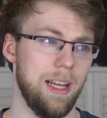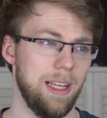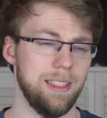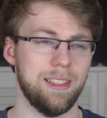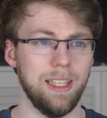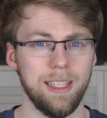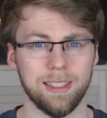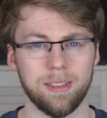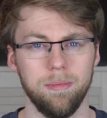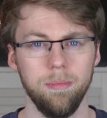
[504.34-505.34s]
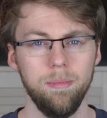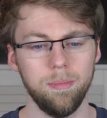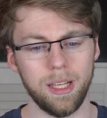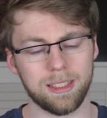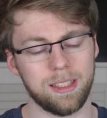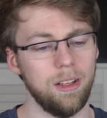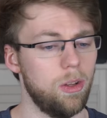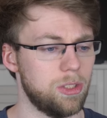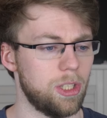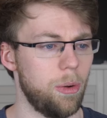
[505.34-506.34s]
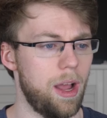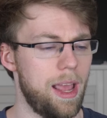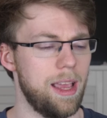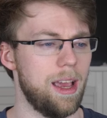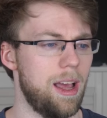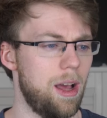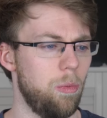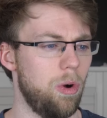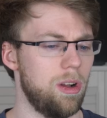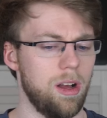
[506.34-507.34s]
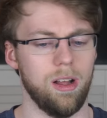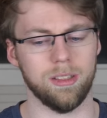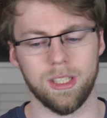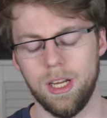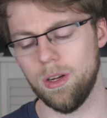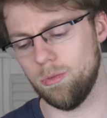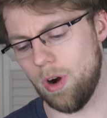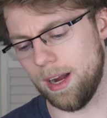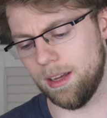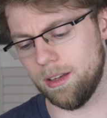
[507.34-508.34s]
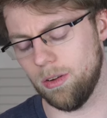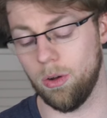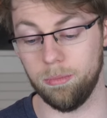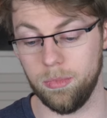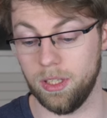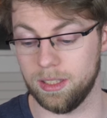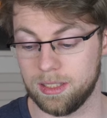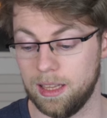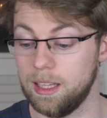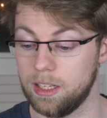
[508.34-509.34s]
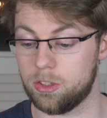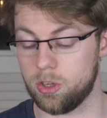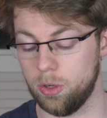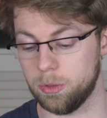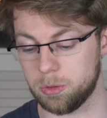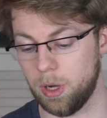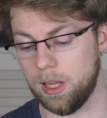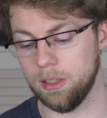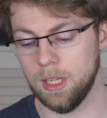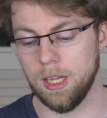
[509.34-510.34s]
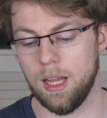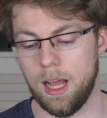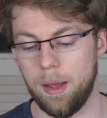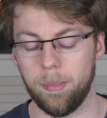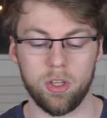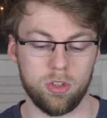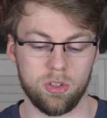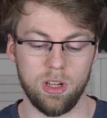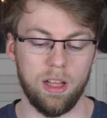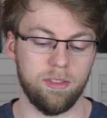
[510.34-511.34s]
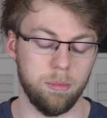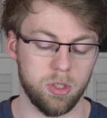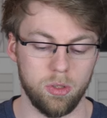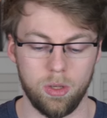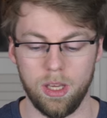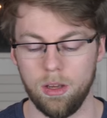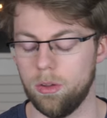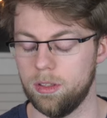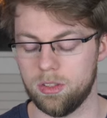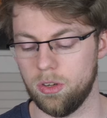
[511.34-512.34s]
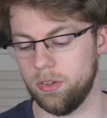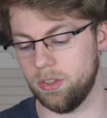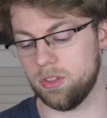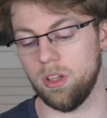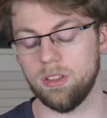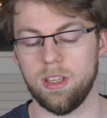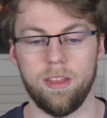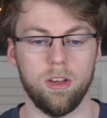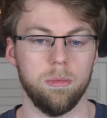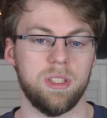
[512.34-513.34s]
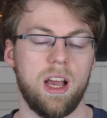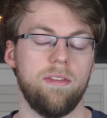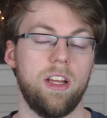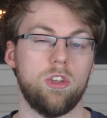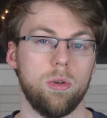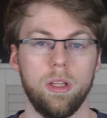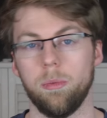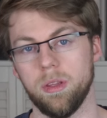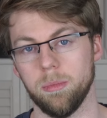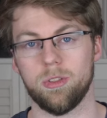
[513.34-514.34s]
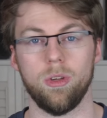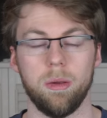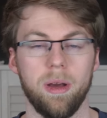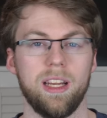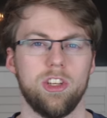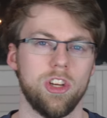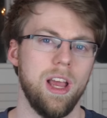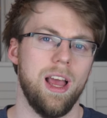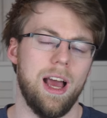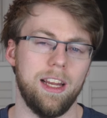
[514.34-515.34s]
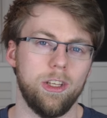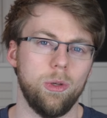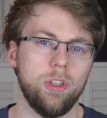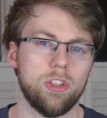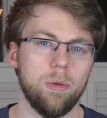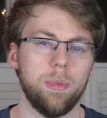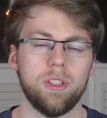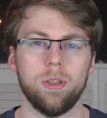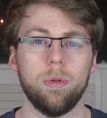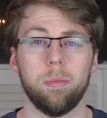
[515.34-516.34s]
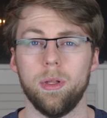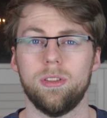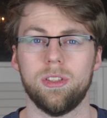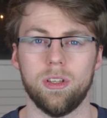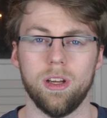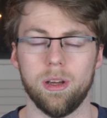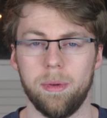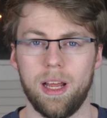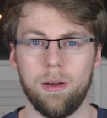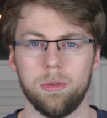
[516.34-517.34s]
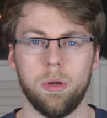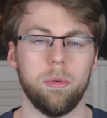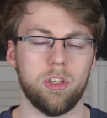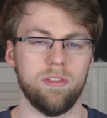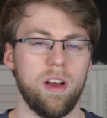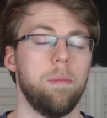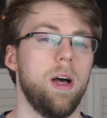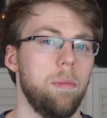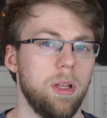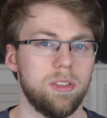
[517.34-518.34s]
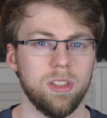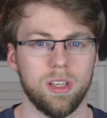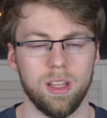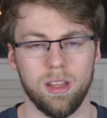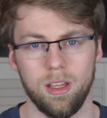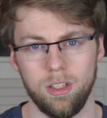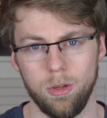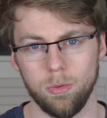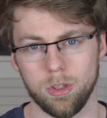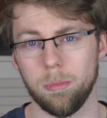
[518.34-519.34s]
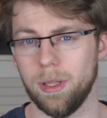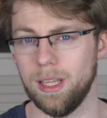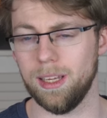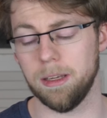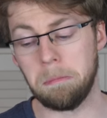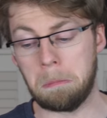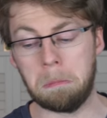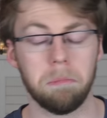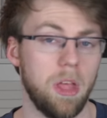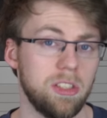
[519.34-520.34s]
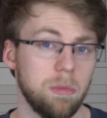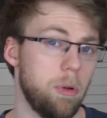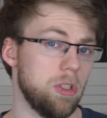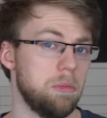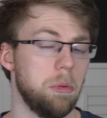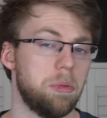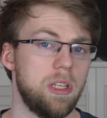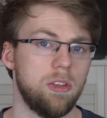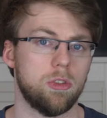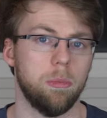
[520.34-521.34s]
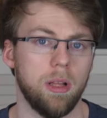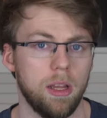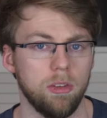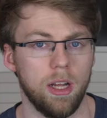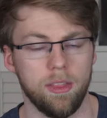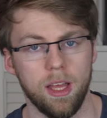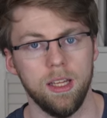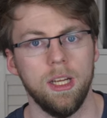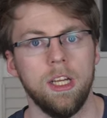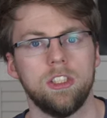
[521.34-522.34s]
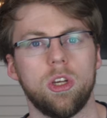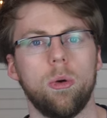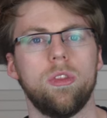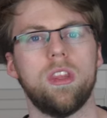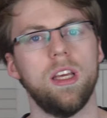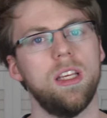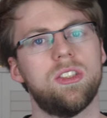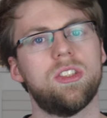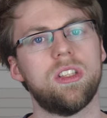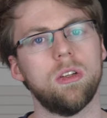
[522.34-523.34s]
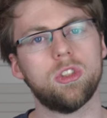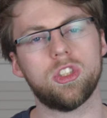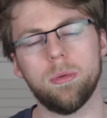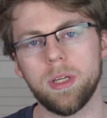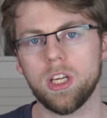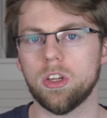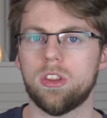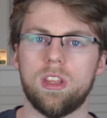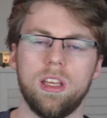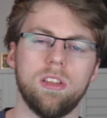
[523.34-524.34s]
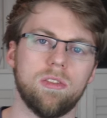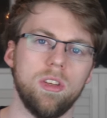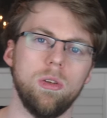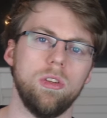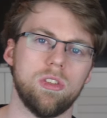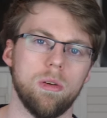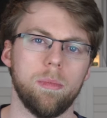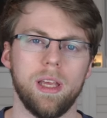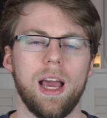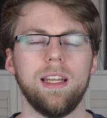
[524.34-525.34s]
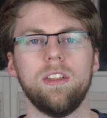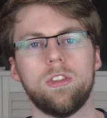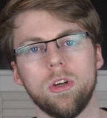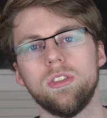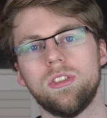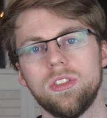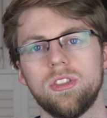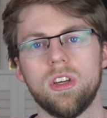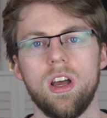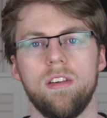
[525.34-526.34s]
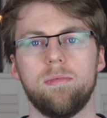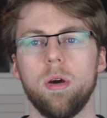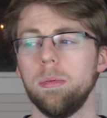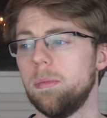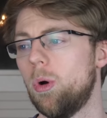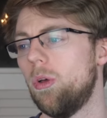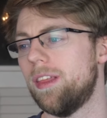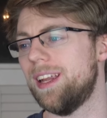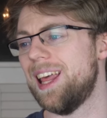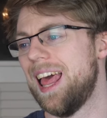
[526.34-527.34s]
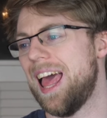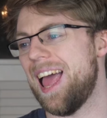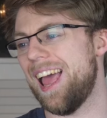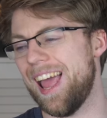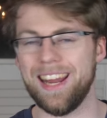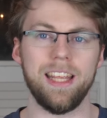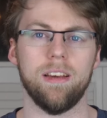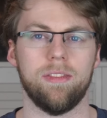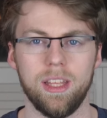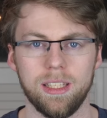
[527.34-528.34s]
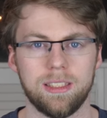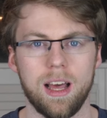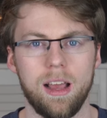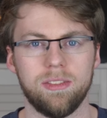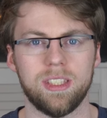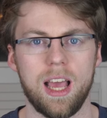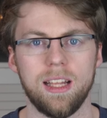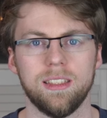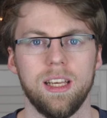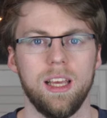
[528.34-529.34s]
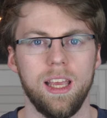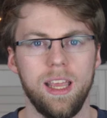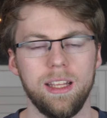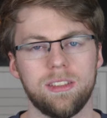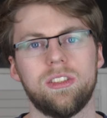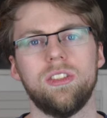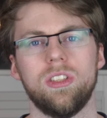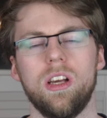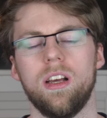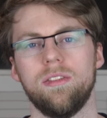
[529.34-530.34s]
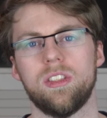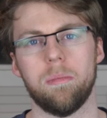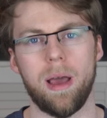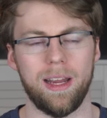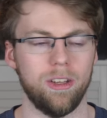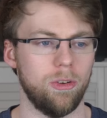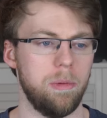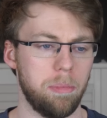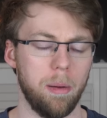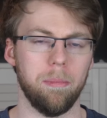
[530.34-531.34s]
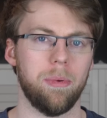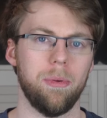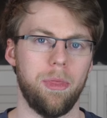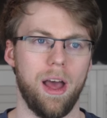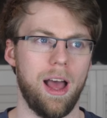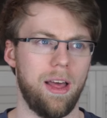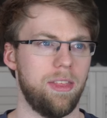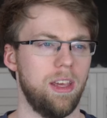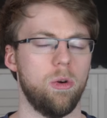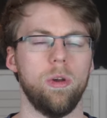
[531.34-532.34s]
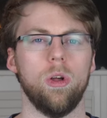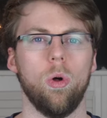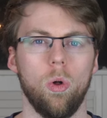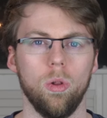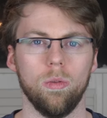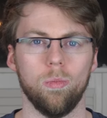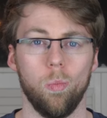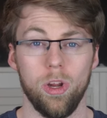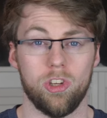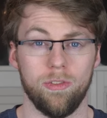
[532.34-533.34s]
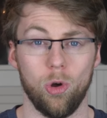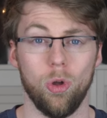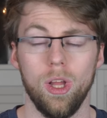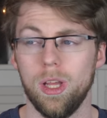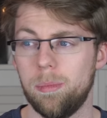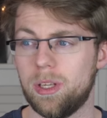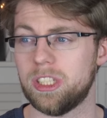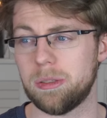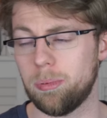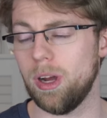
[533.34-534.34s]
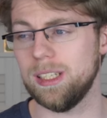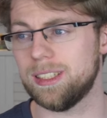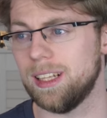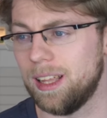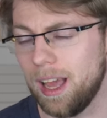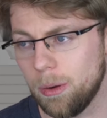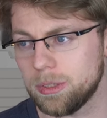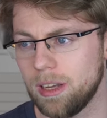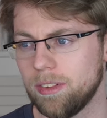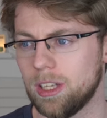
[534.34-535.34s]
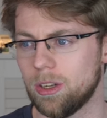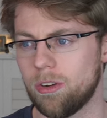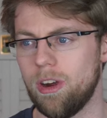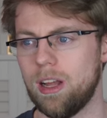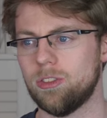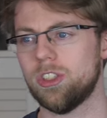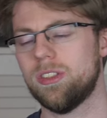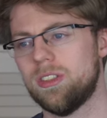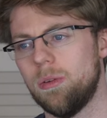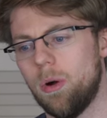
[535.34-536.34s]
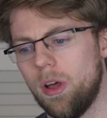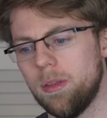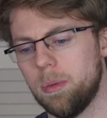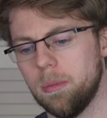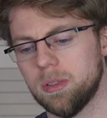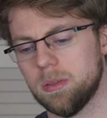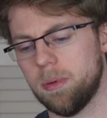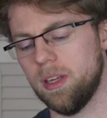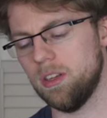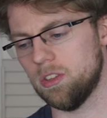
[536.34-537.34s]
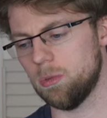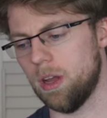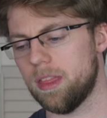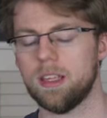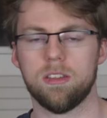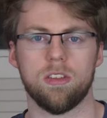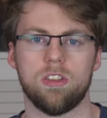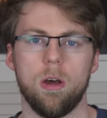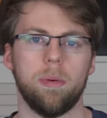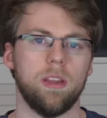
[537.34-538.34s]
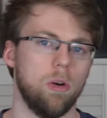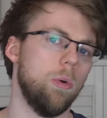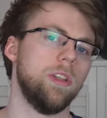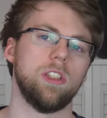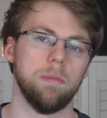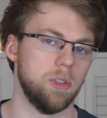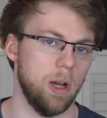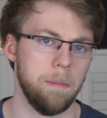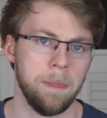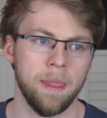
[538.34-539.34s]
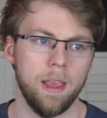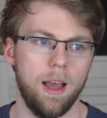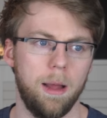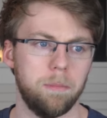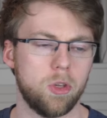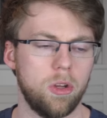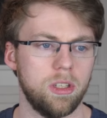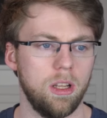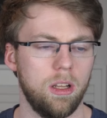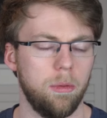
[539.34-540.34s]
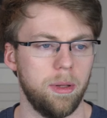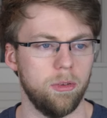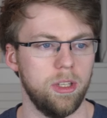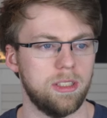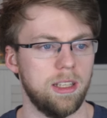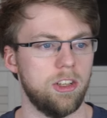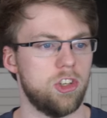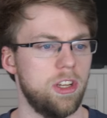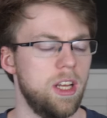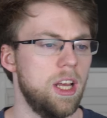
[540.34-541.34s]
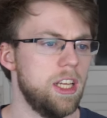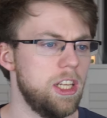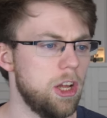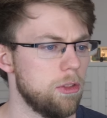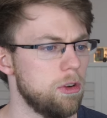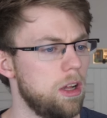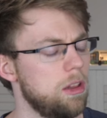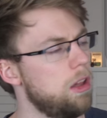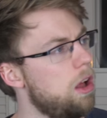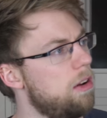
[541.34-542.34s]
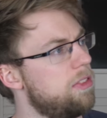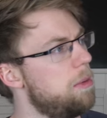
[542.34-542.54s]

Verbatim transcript: and it still is. It's still also a uh, one card rank, or you can say link two as well, um, because you still have the Mezuki, or the, sorry, the Solitaire that comes out eventually with the Mezuki banish, and a UniZombie. So with Bloodsucker coming out as well, which is Vampire Bloodsucker, the new zombie link, that's a possible potential play right there. So there is still so many good things for UniZombie, and it does deserve, probably more than any of these that I've said, it deserves the pedigree bump that I think we all wish for. Because surprisingly, I was having a look around just to see what other people's opinions were, and this is a topic that always comes up. Um, so I did a little bit of research, and you know, there are a lot of